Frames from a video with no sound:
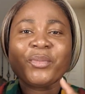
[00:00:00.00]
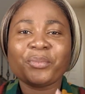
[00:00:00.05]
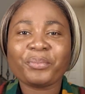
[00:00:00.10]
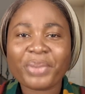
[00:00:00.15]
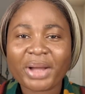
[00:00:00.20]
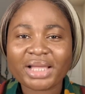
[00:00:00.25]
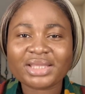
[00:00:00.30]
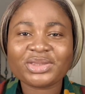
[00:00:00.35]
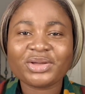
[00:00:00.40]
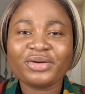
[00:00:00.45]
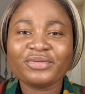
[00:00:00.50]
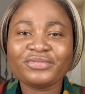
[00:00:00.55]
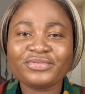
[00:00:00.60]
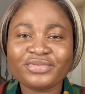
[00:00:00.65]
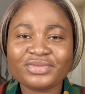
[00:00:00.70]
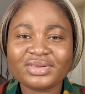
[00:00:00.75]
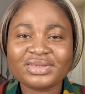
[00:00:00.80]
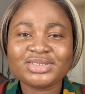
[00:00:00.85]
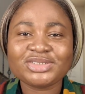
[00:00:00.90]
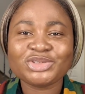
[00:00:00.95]
part of
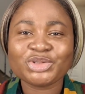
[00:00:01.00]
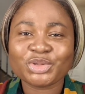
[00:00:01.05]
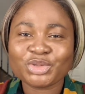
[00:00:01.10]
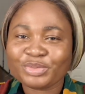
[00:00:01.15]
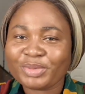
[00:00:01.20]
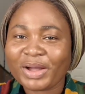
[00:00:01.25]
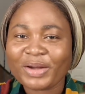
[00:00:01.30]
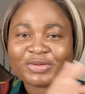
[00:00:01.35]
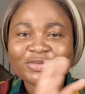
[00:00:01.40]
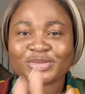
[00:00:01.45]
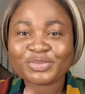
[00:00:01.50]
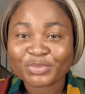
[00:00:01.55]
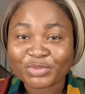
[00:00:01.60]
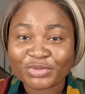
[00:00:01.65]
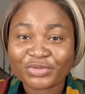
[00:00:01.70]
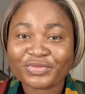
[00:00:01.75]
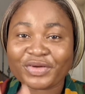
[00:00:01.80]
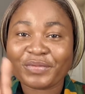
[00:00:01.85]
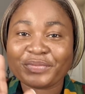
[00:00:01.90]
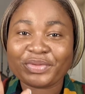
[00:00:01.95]
Yoruba
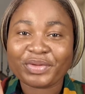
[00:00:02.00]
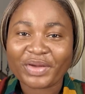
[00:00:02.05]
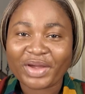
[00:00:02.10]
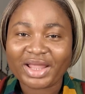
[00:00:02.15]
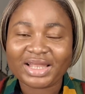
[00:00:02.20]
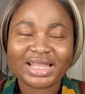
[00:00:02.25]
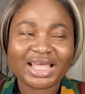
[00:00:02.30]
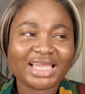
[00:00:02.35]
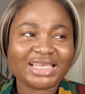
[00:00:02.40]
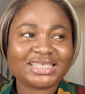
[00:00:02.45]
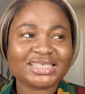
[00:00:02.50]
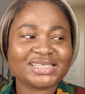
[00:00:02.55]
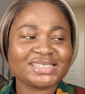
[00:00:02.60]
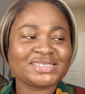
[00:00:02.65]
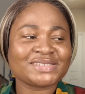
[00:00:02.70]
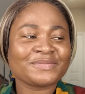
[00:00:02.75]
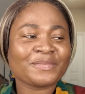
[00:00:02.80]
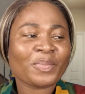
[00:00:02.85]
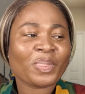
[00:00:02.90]
proverb that I like is